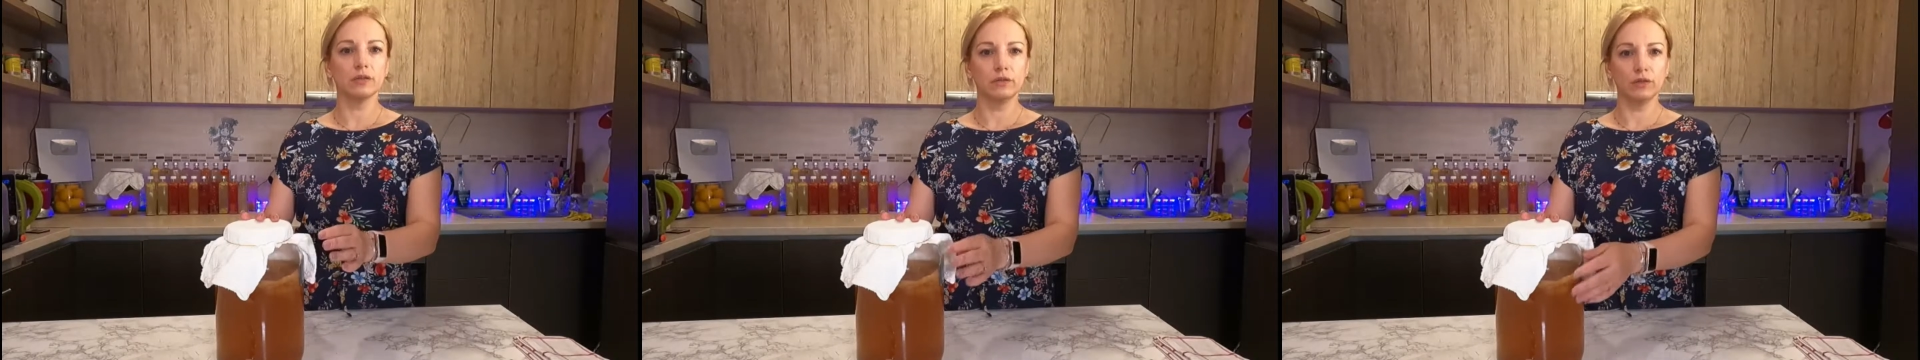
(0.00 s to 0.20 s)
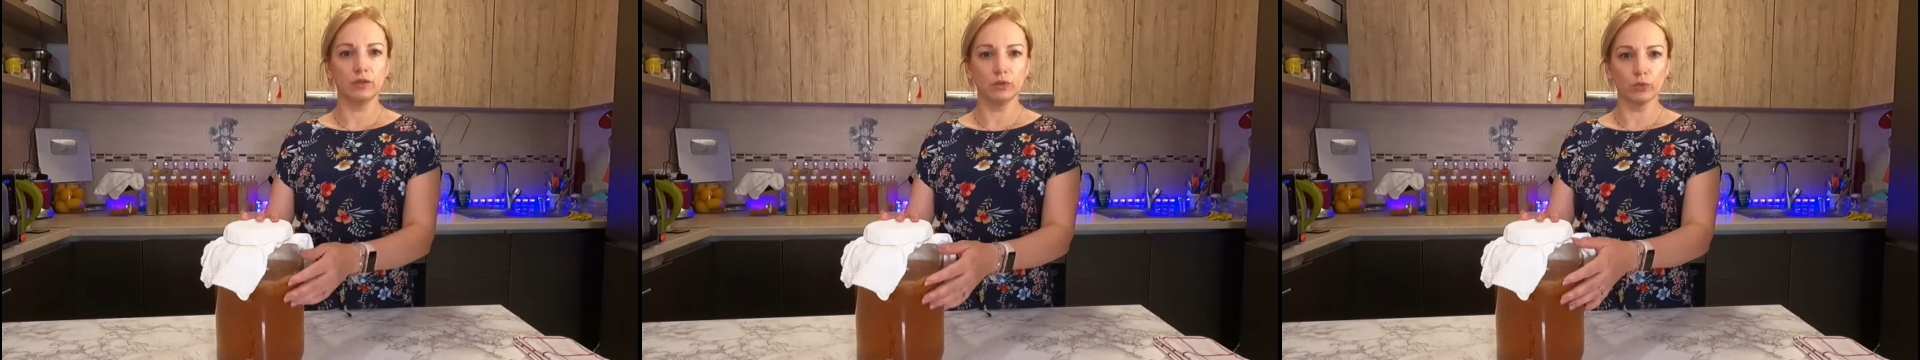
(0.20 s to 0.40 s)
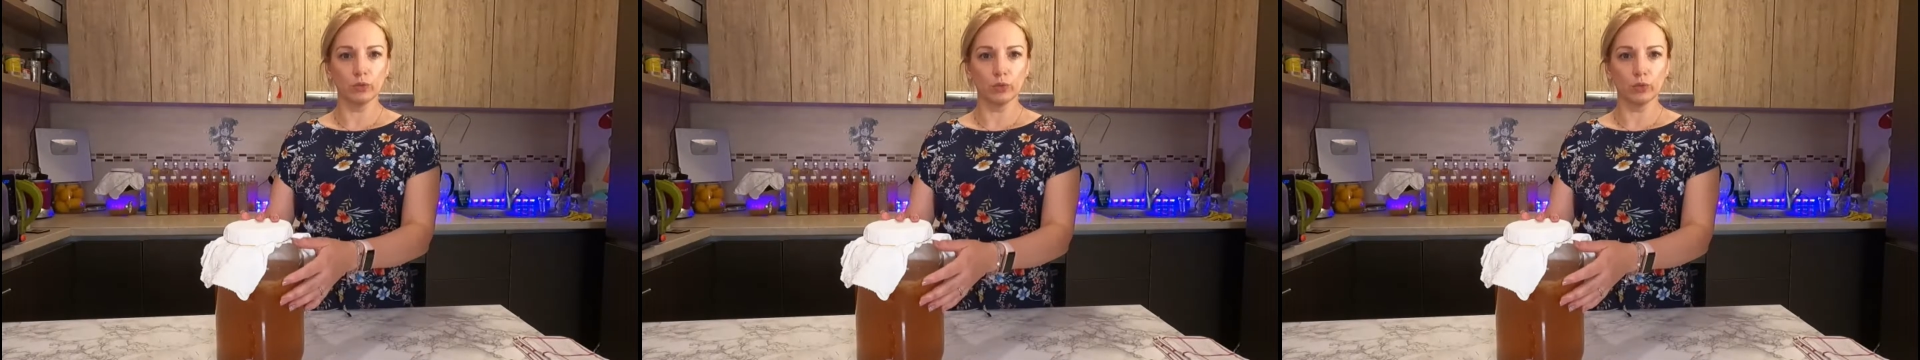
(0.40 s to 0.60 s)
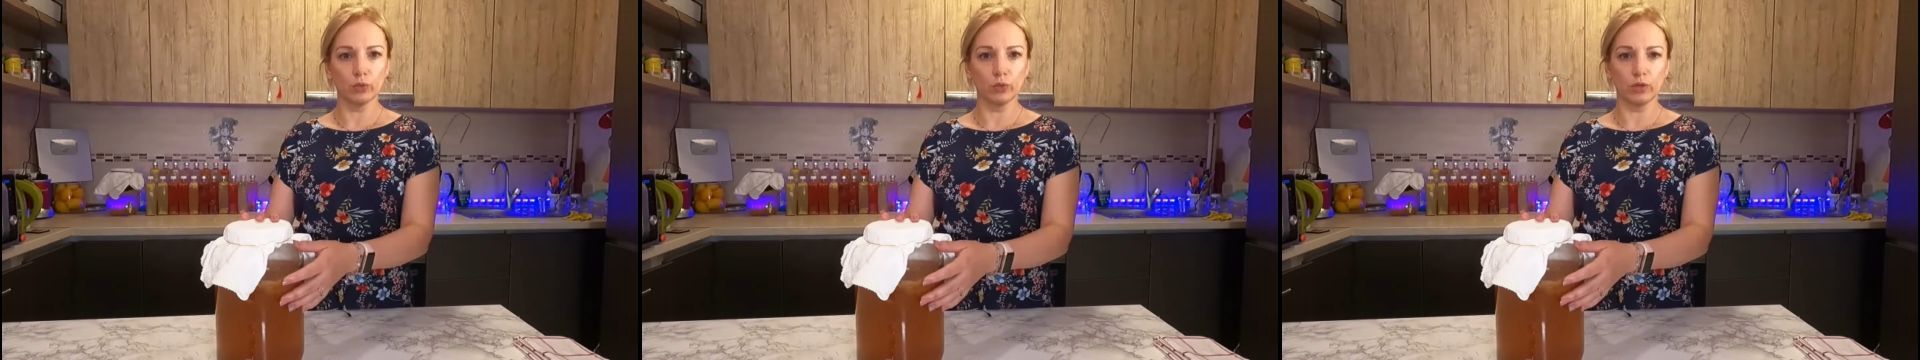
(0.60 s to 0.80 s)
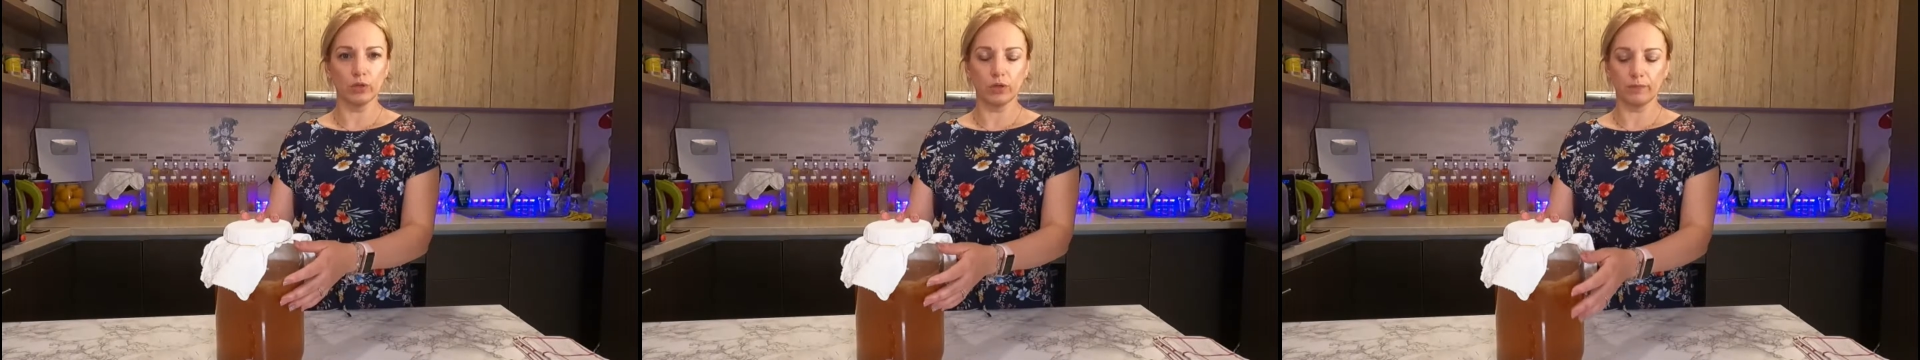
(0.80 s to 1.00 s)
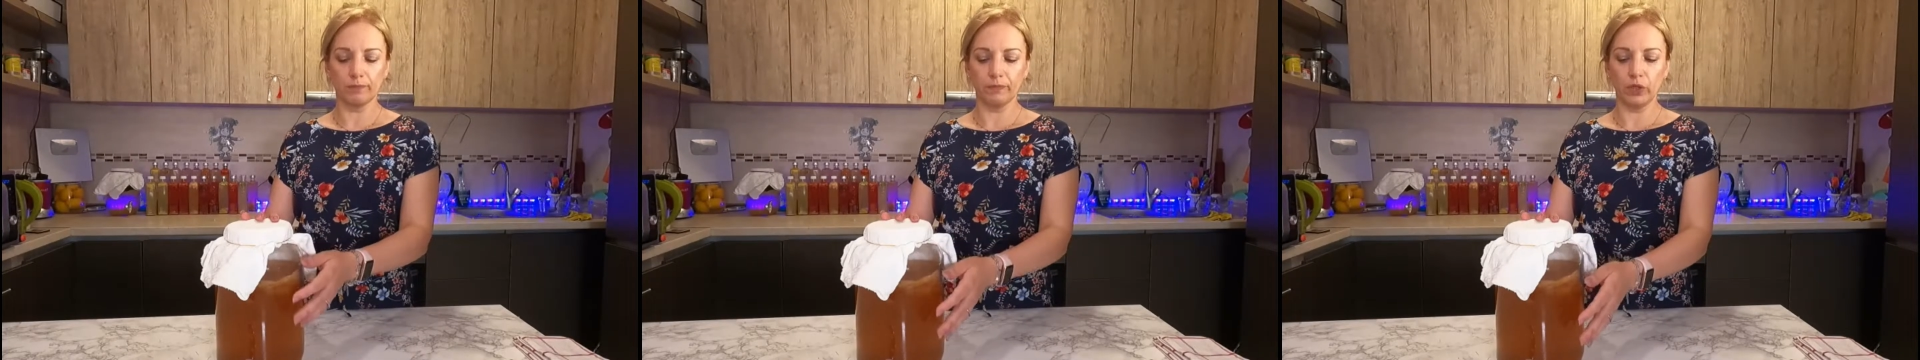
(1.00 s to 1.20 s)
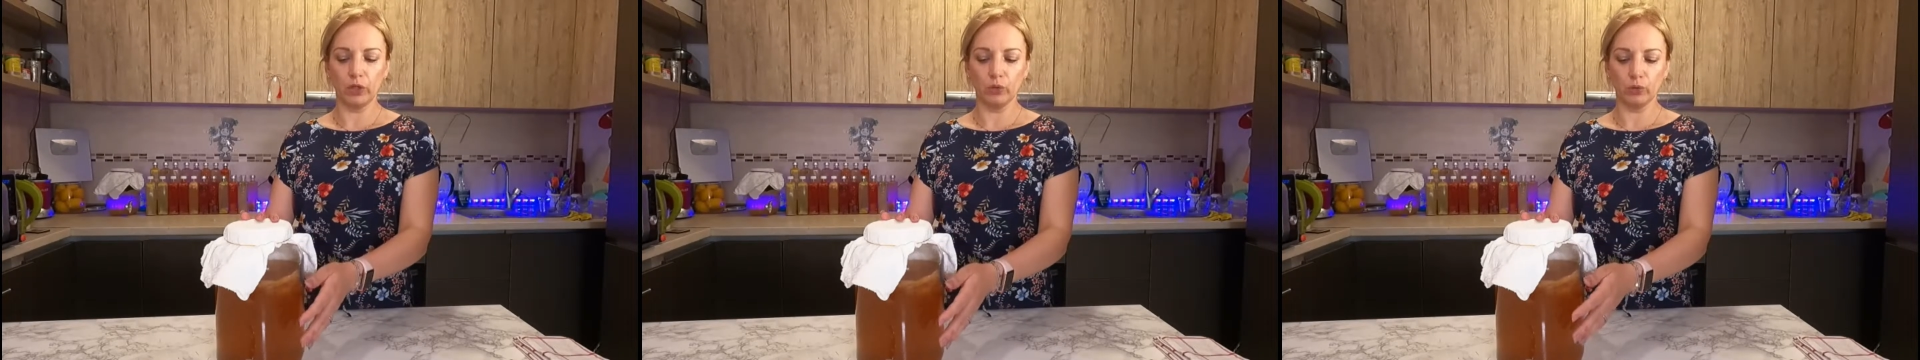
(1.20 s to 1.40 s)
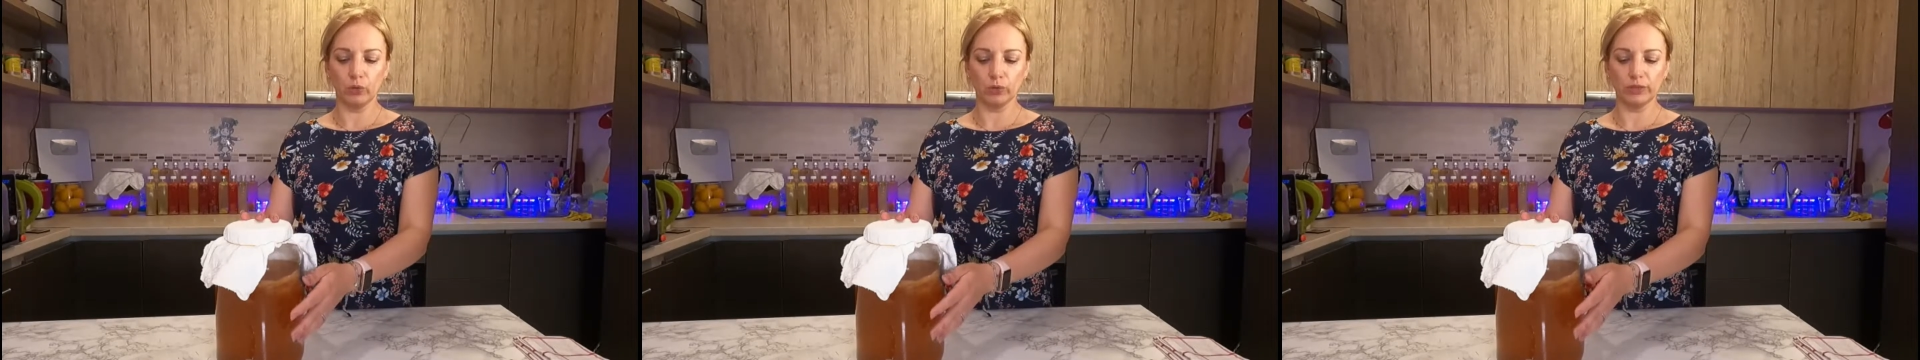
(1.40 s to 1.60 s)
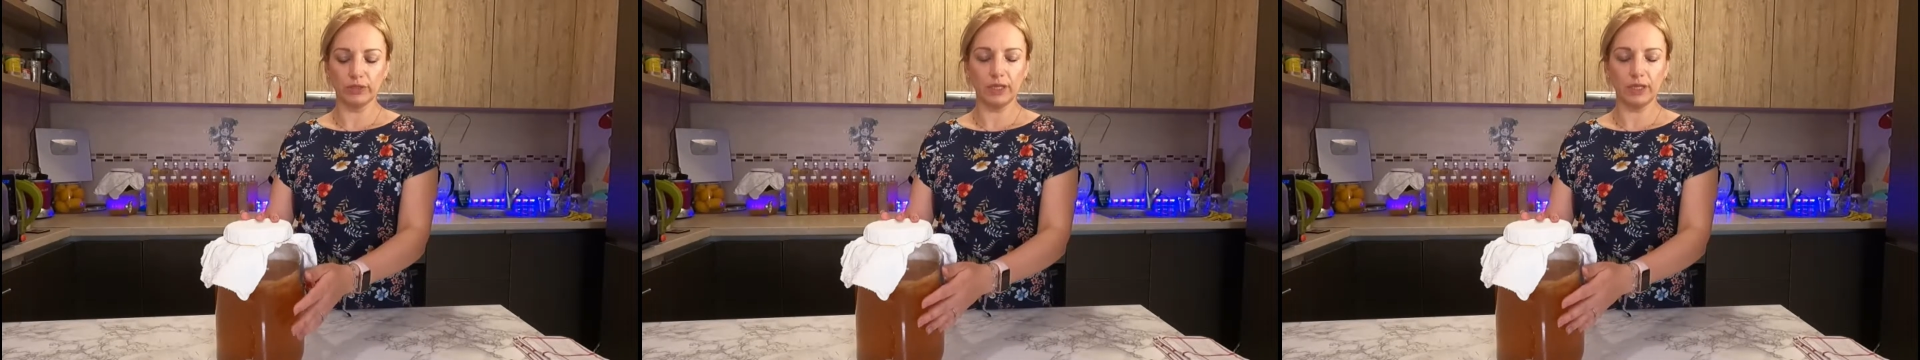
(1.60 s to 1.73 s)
new